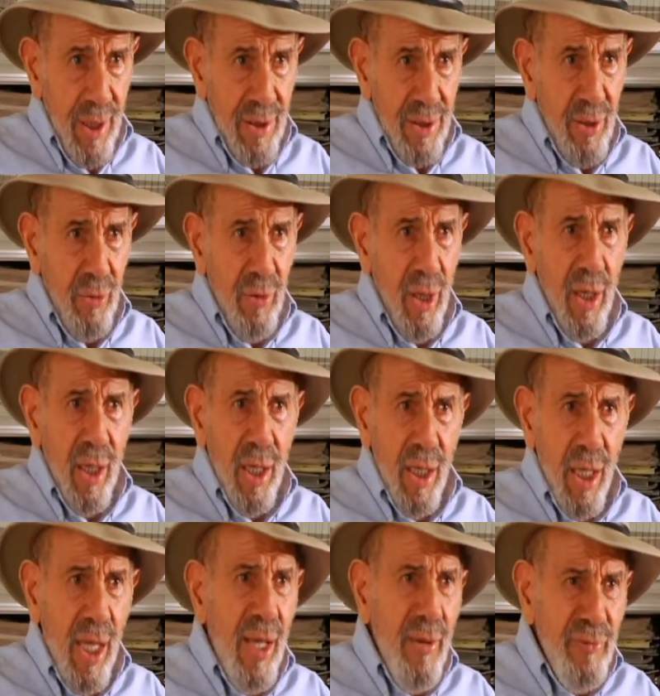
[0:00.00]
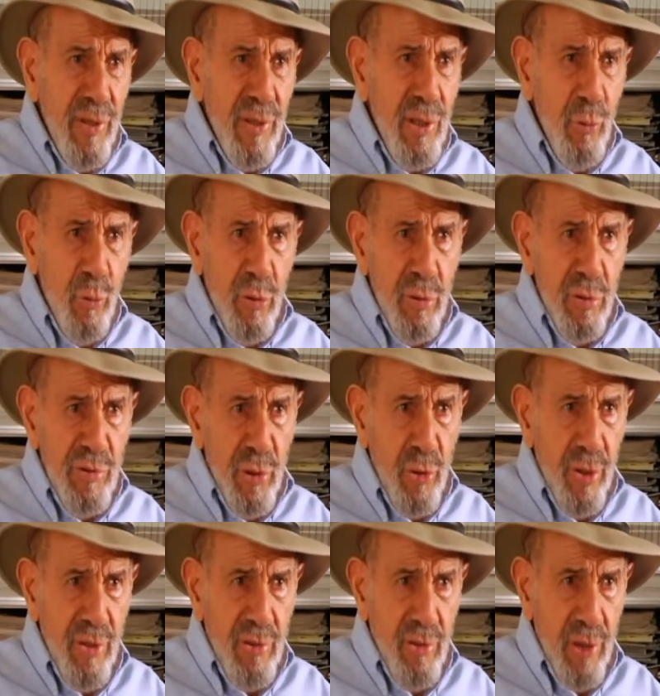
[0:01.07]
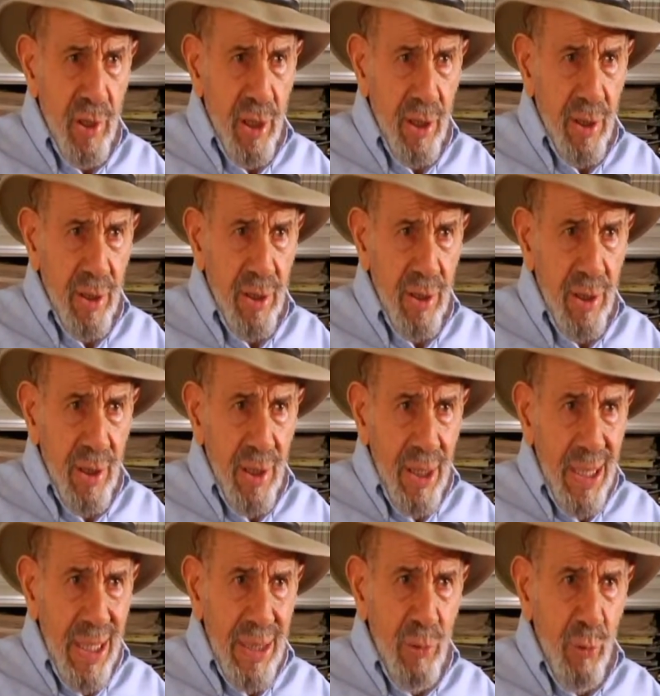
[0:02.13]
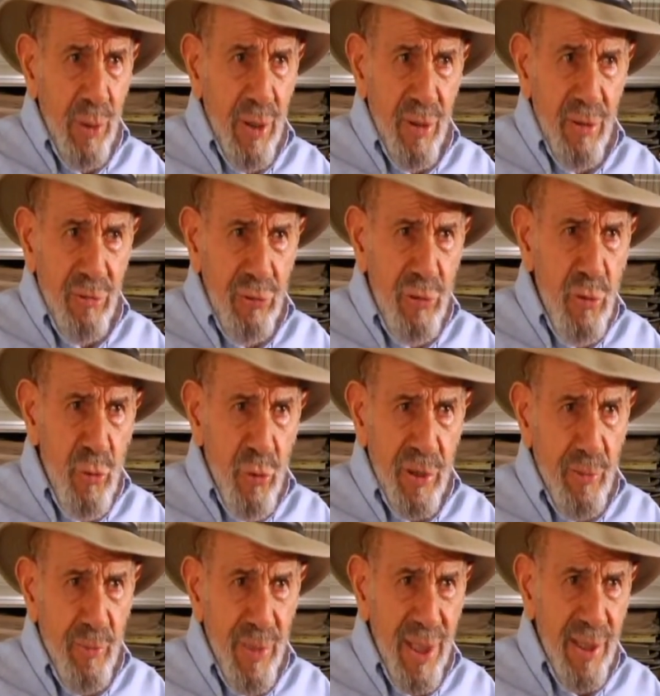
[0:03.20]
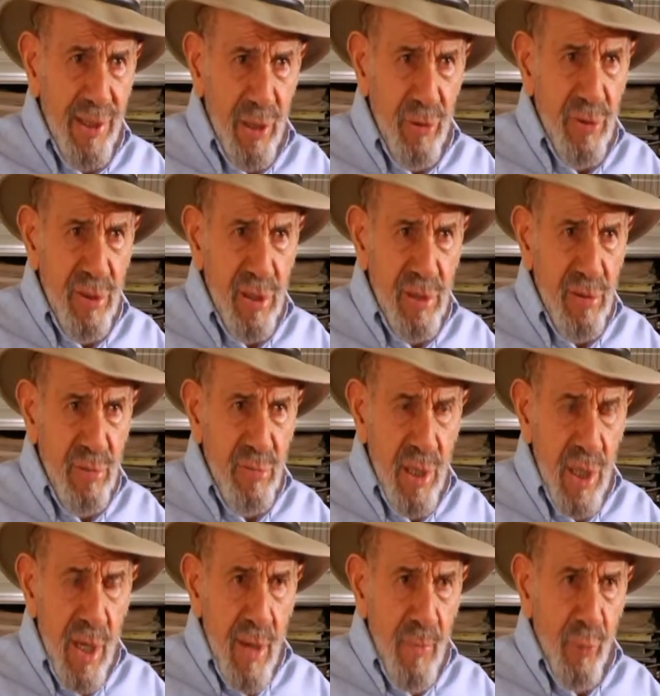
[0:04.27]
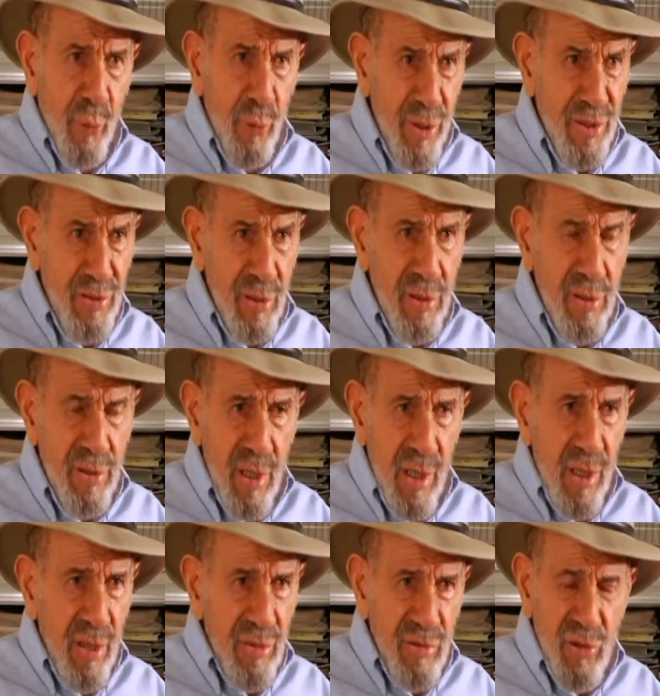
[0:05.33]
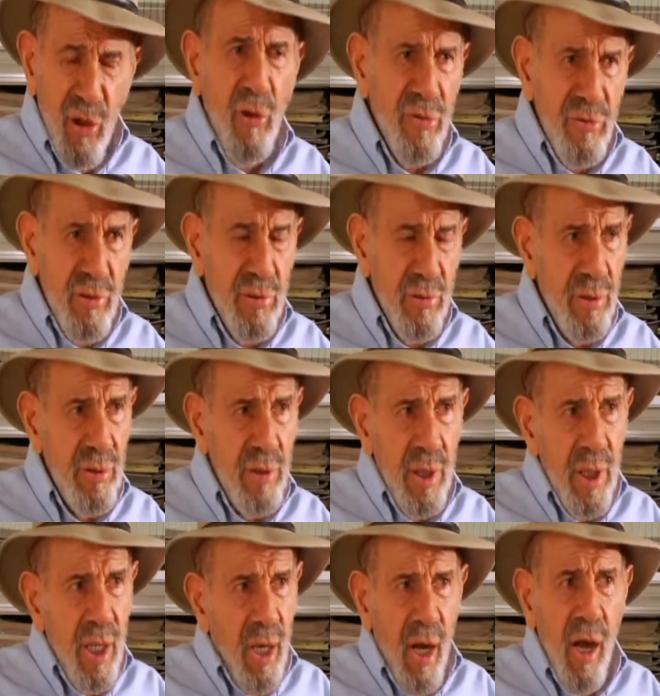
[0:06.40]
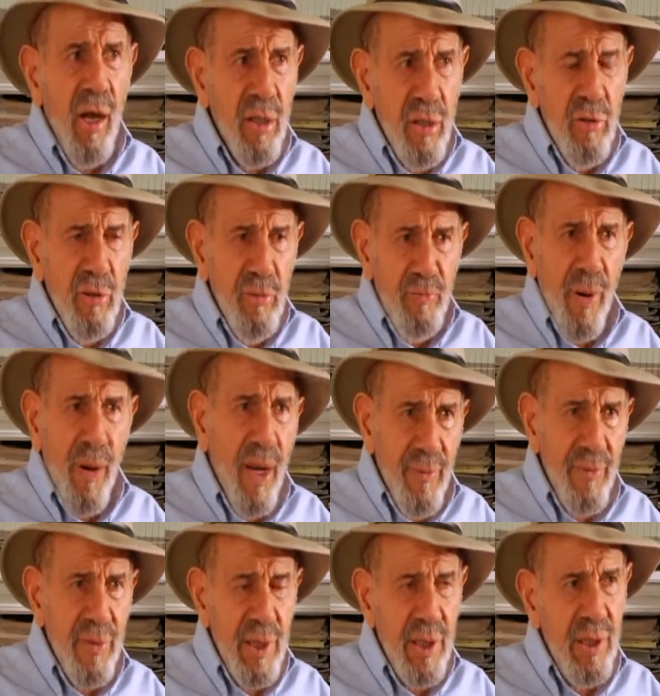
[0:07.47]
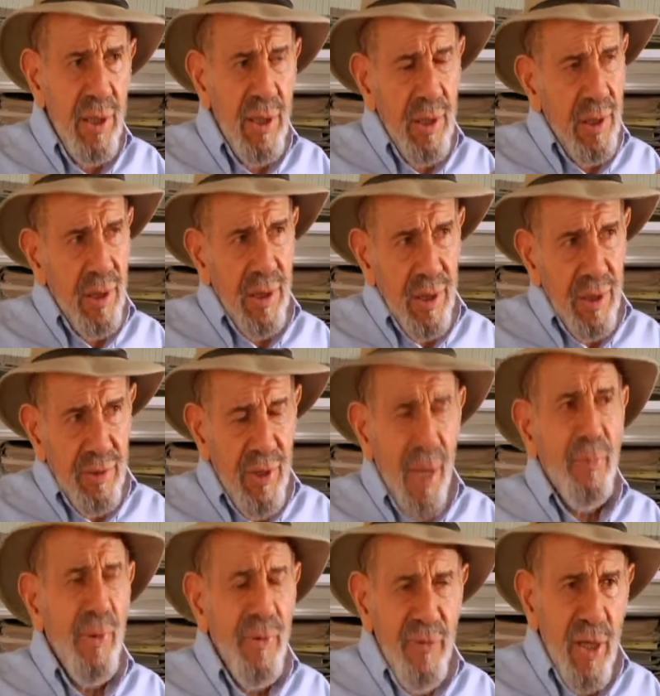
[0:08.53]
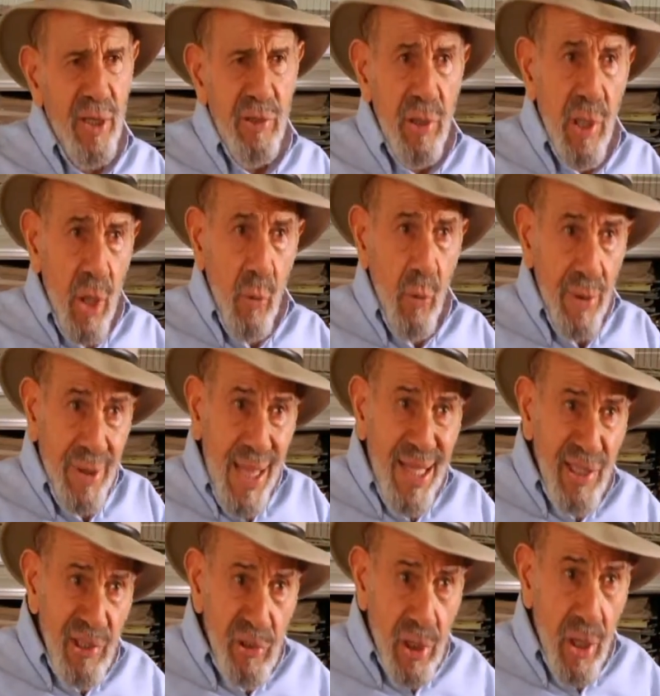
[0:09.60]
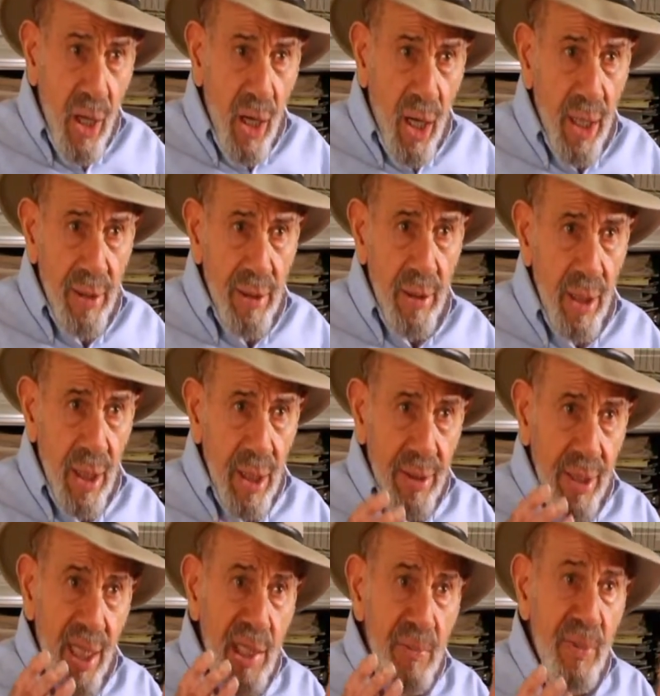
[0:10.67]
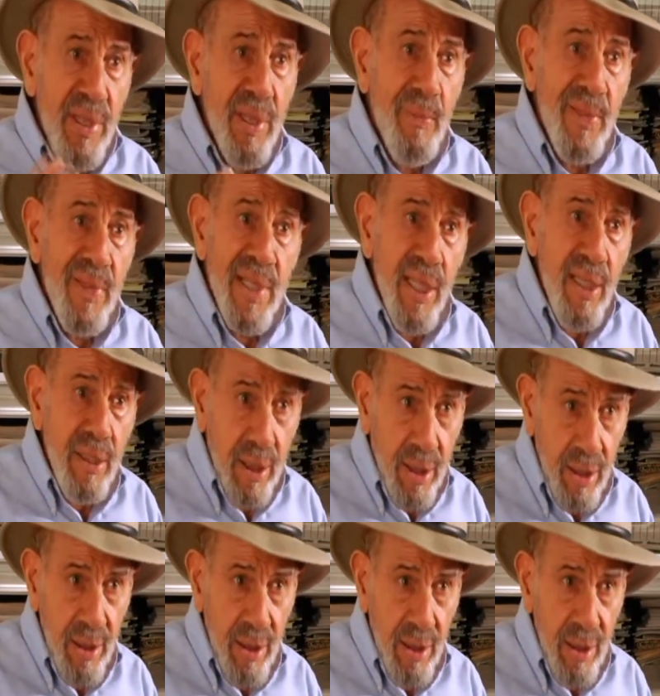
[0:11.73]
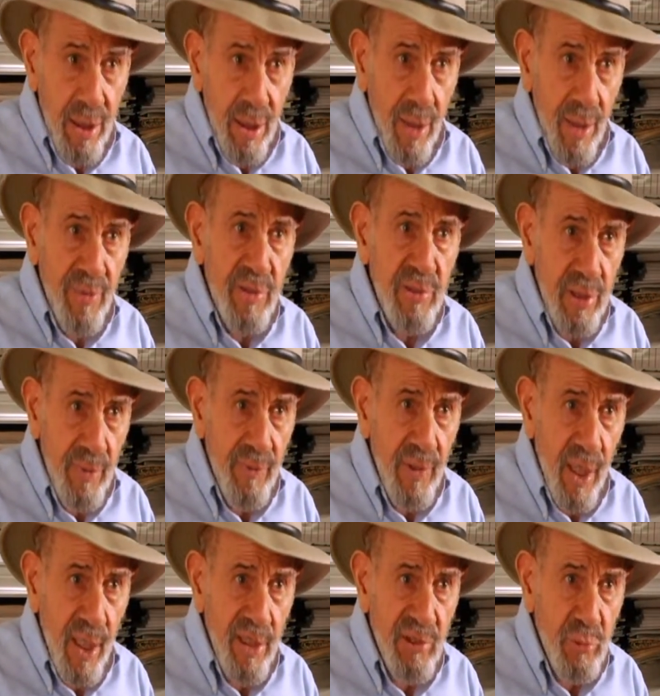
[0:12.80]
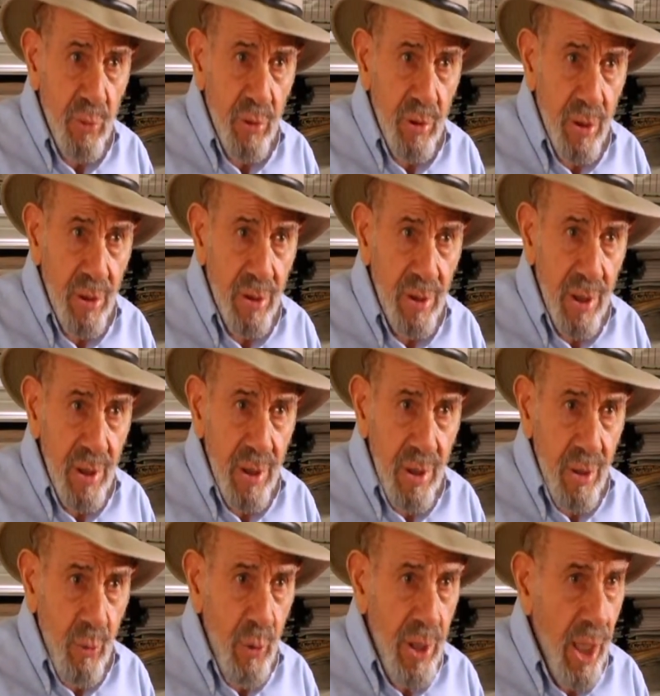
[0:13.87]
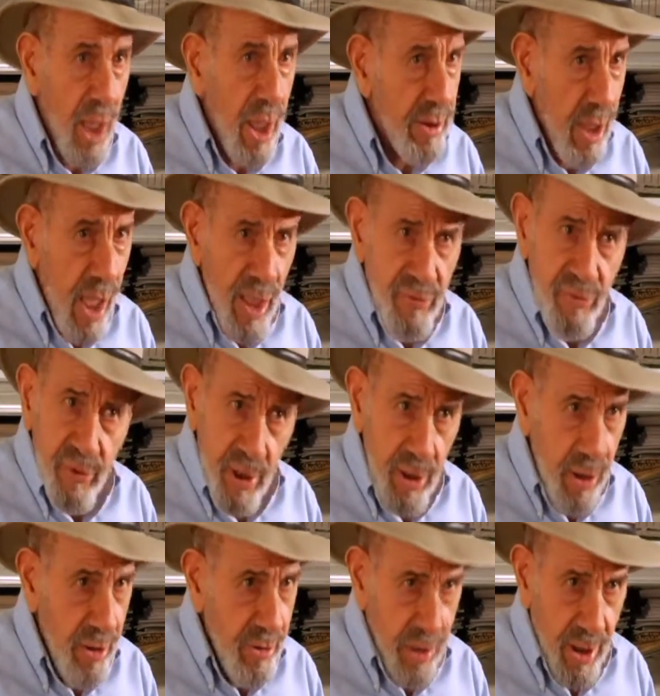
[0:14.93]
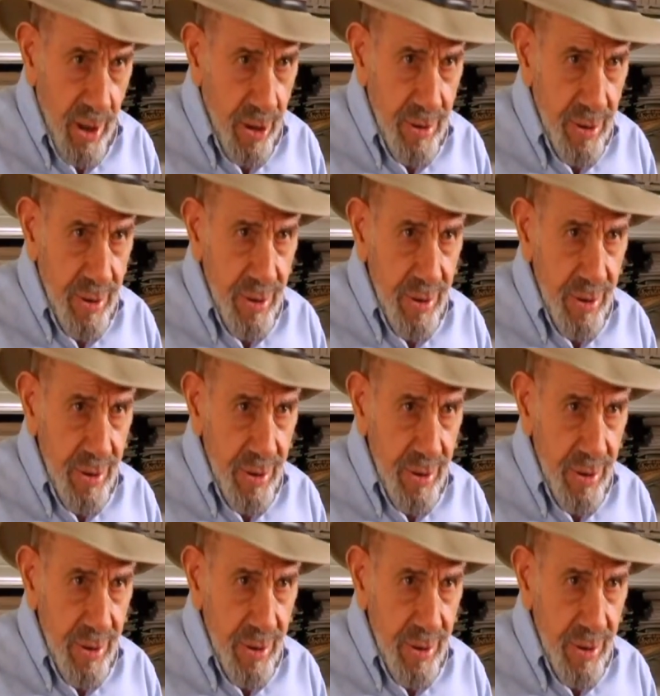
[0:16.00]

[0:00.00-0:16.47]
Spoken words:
So after the world joins together and we are through with military systems, prisons, torture, hunger, poverty, deprivation, when that is gone, that'll be the beginning of a civilized world. We are not there yet.